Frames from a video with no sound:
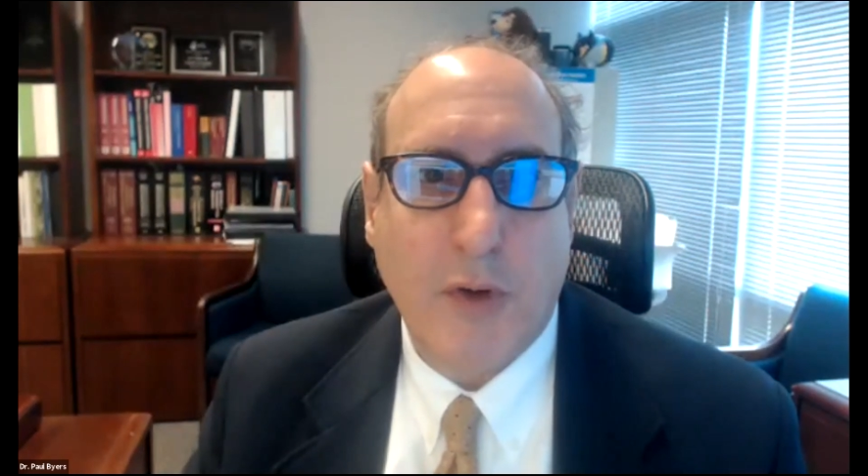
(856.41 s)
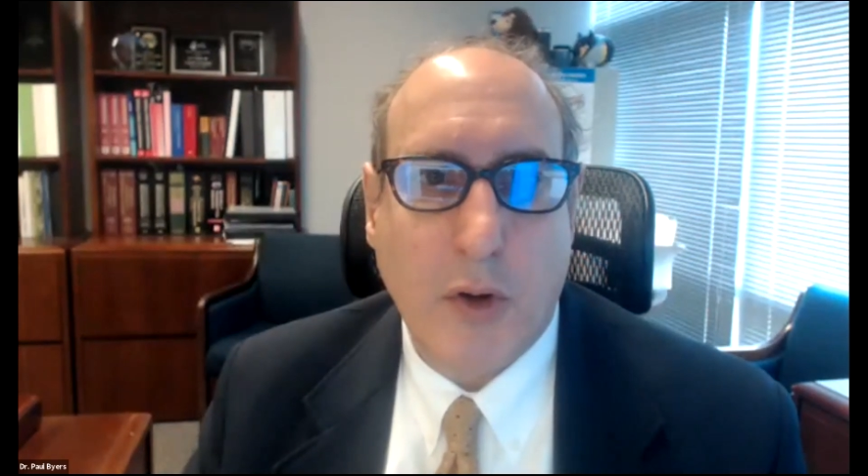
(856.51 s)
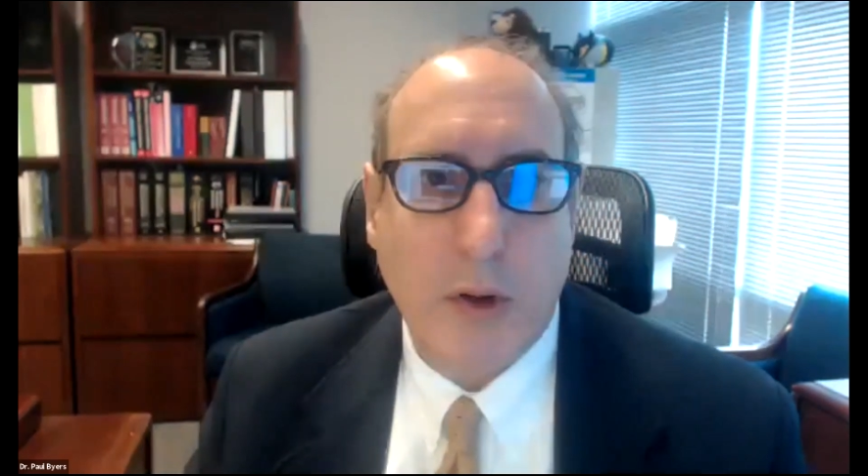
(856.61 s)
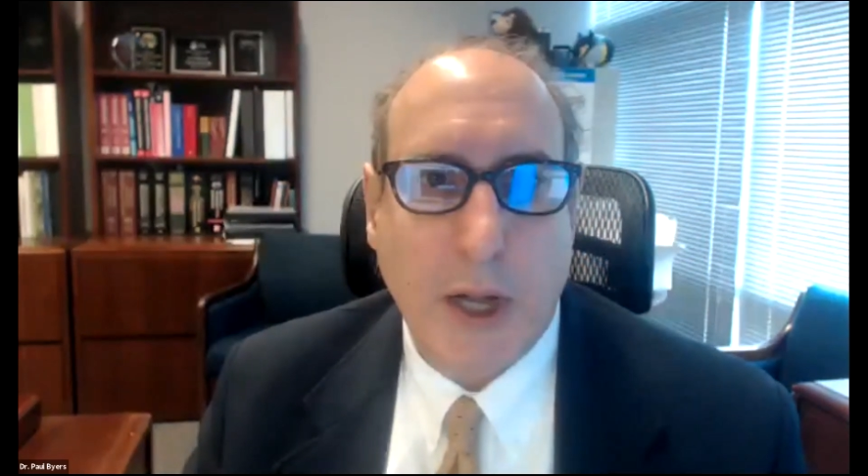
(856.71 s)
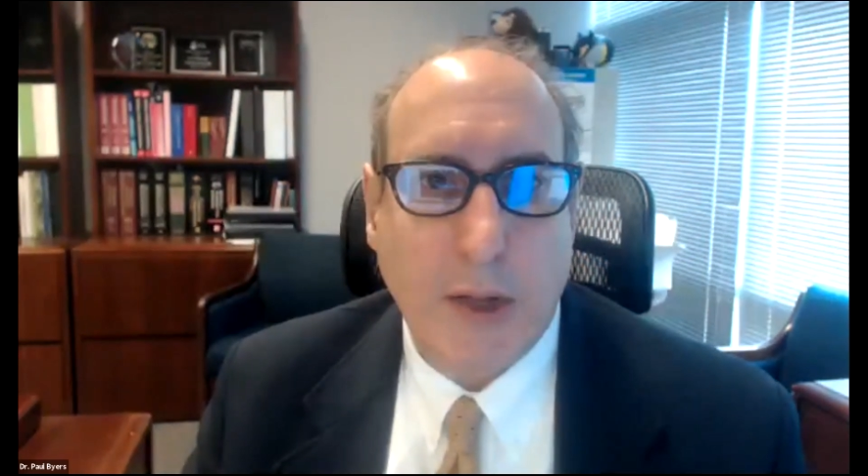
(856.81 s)

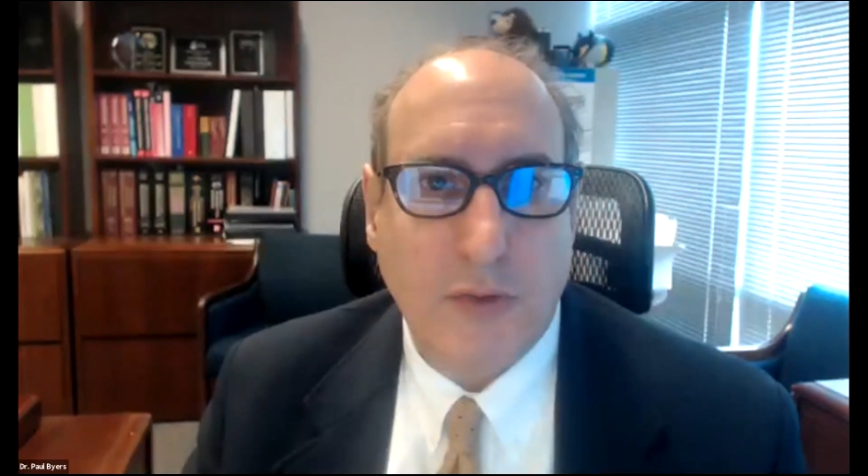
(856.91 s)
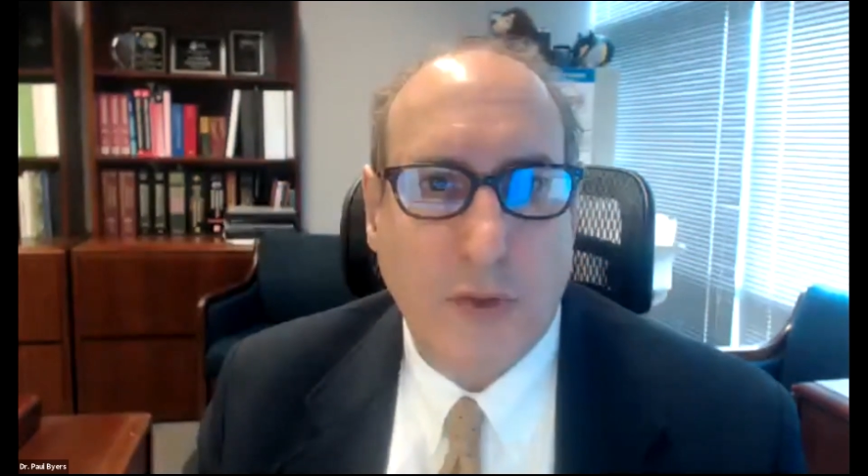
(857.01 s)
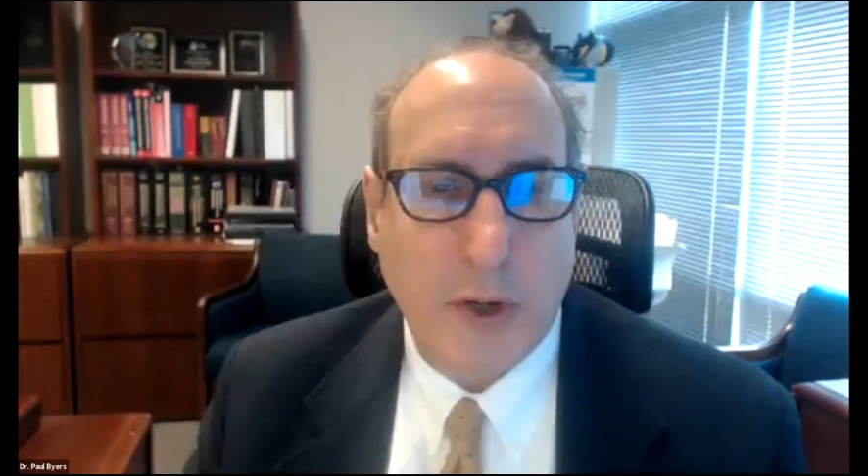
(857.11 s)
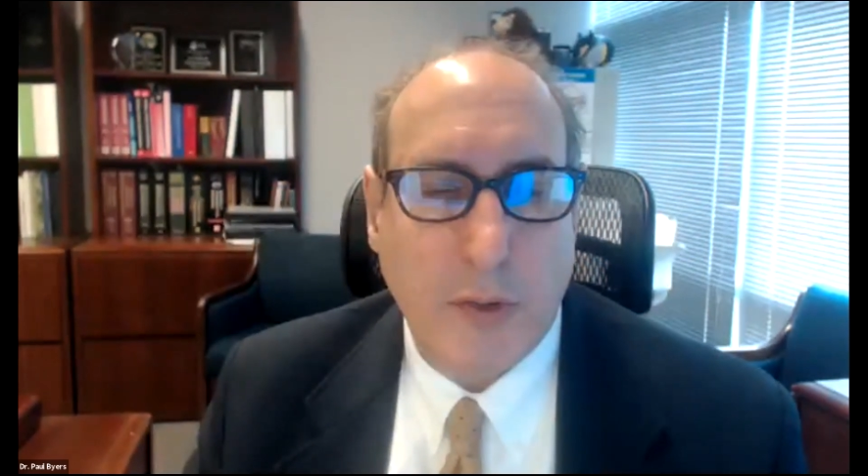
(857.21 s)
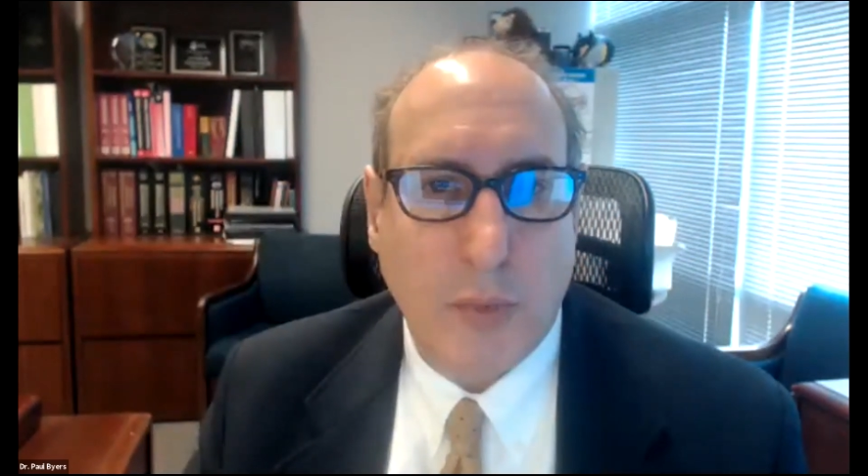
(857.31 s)
already
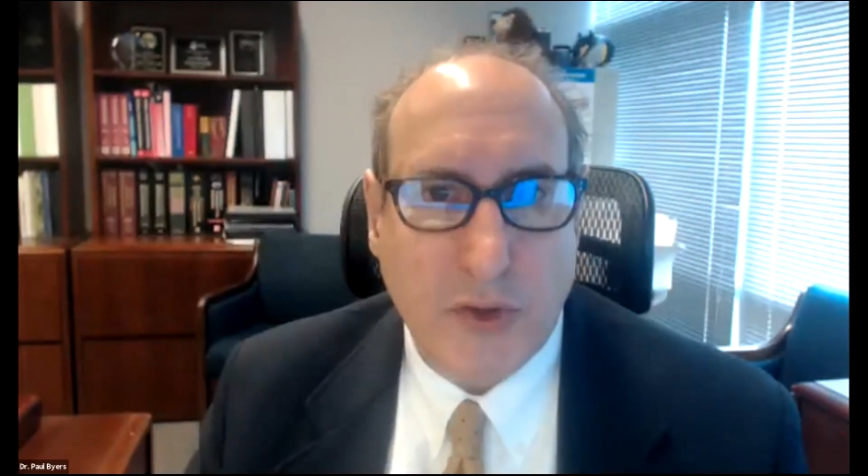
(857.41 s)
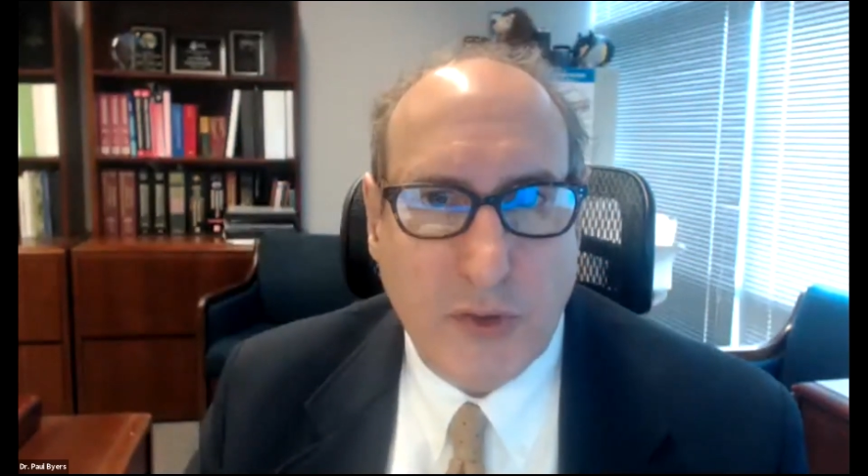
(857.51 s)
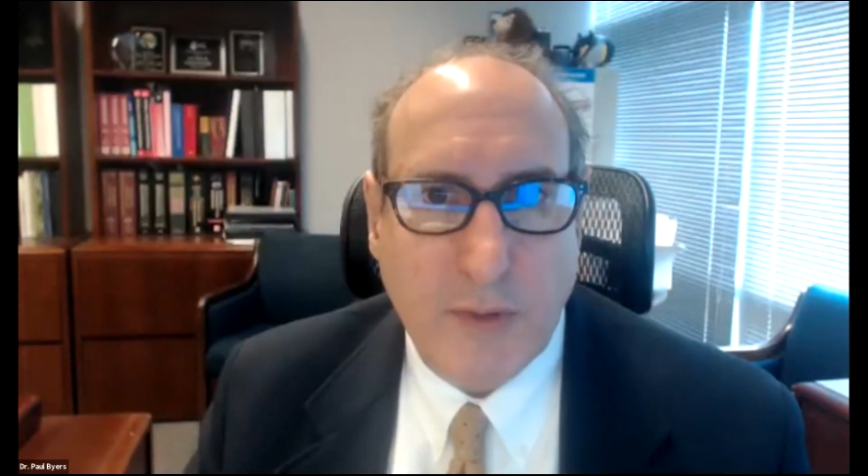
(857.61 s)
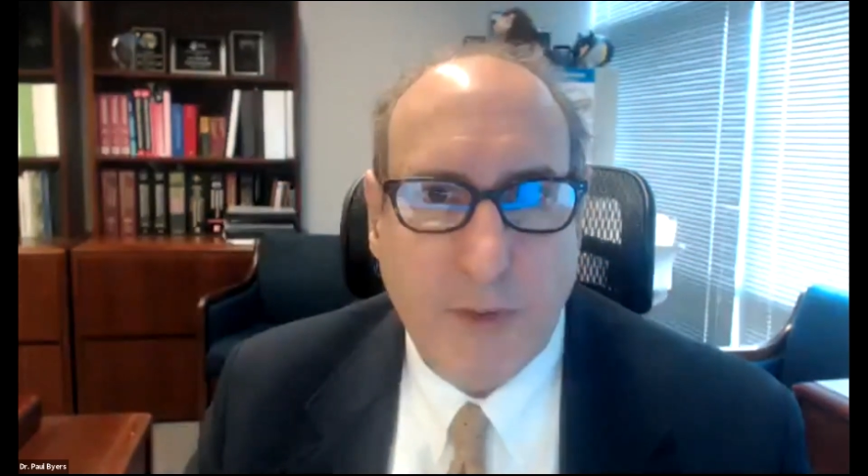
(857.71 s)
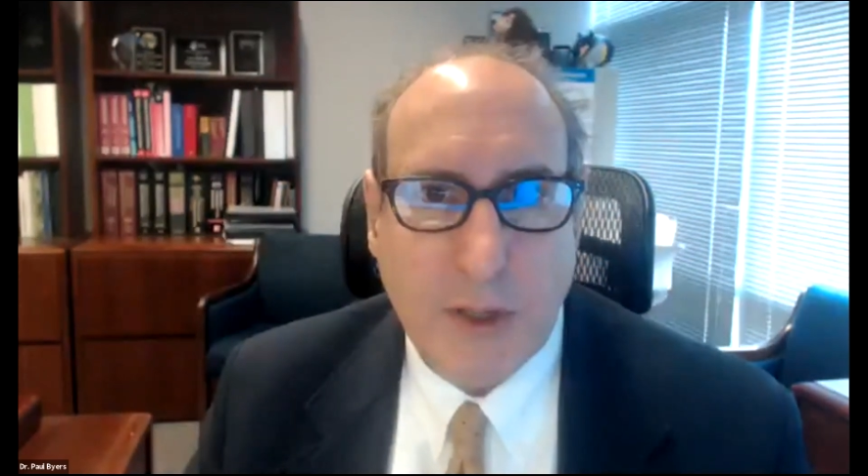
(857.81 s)
started
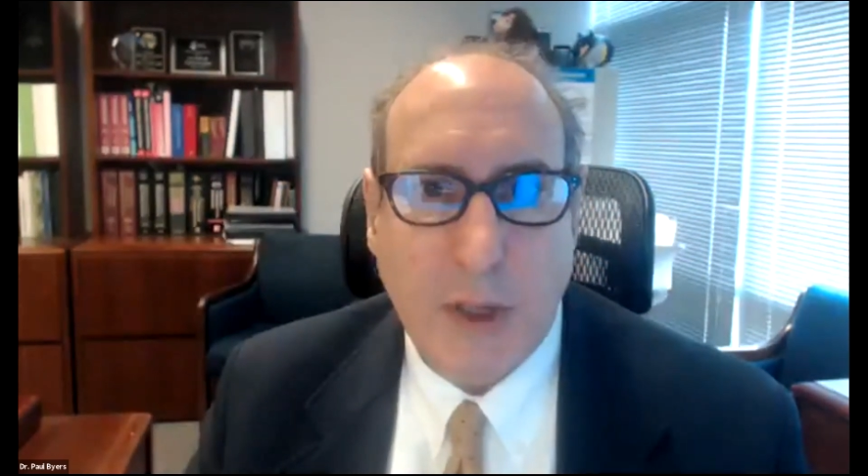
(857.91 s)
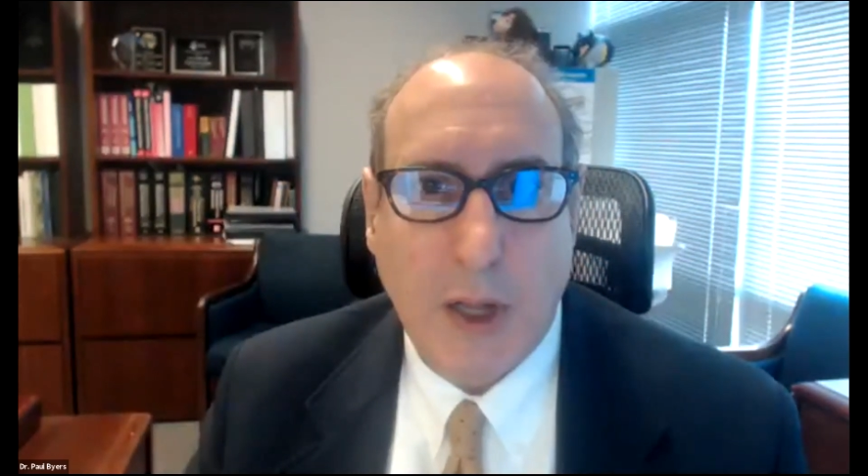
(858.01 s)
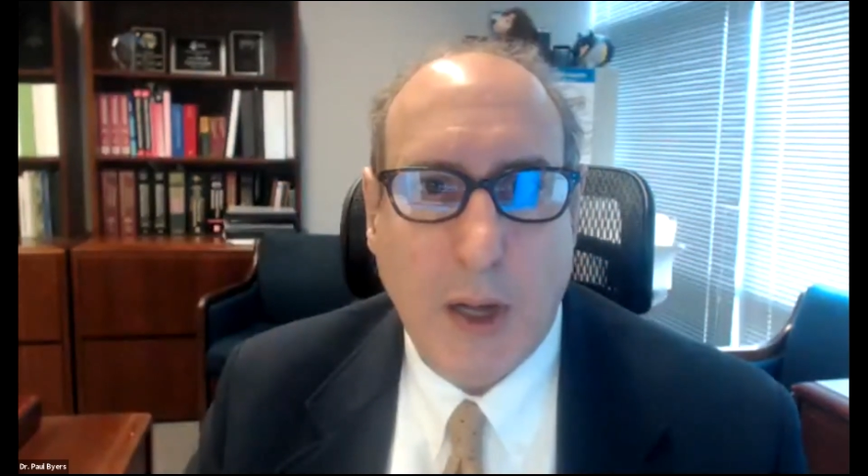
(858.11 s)
receiving